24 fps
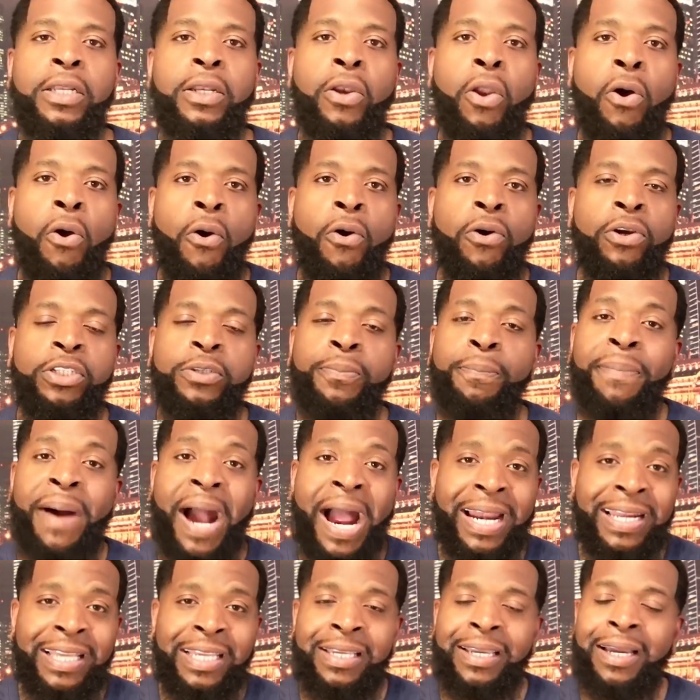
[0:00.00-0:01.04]
large
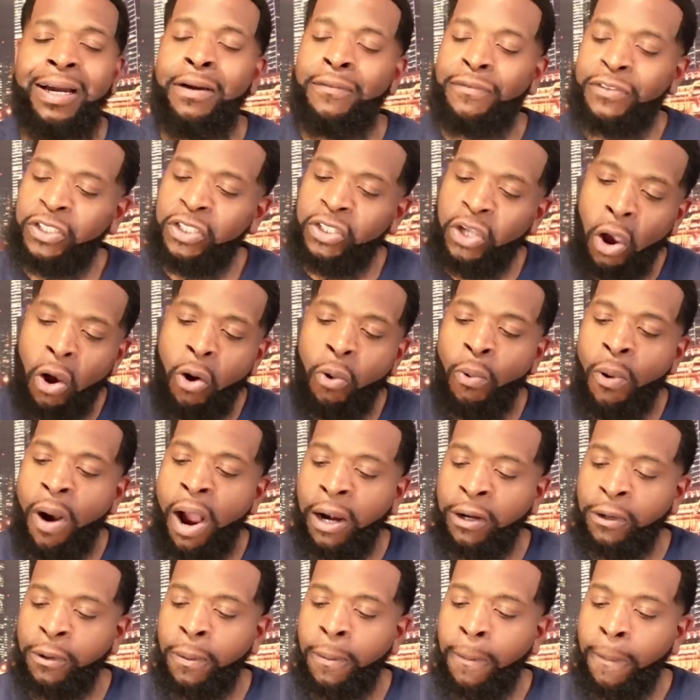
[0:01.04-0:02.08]
body of salt
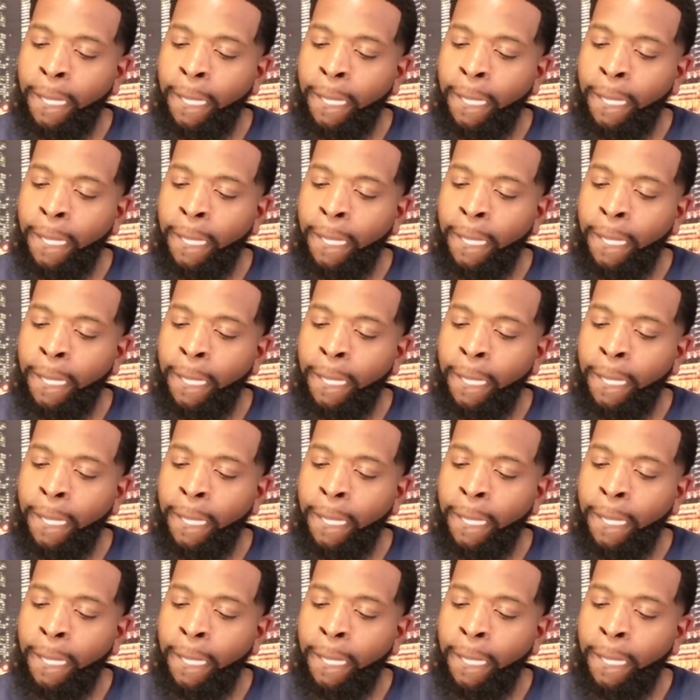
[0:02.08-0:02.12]
water.